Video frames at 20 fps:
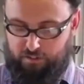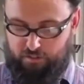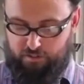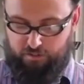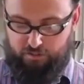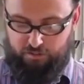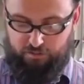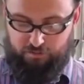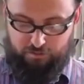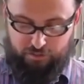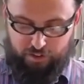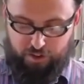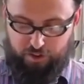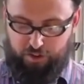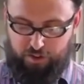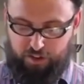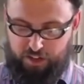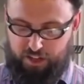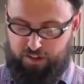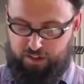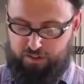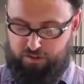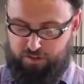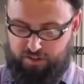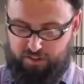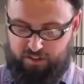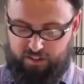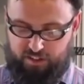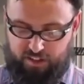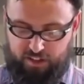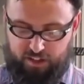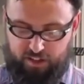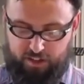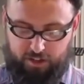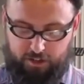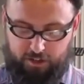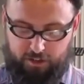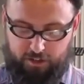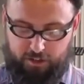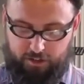very
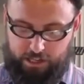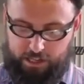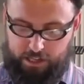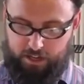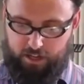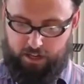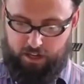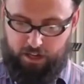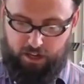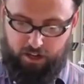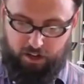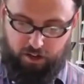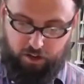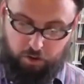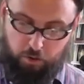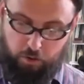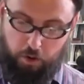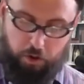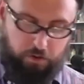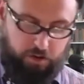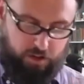interesting quote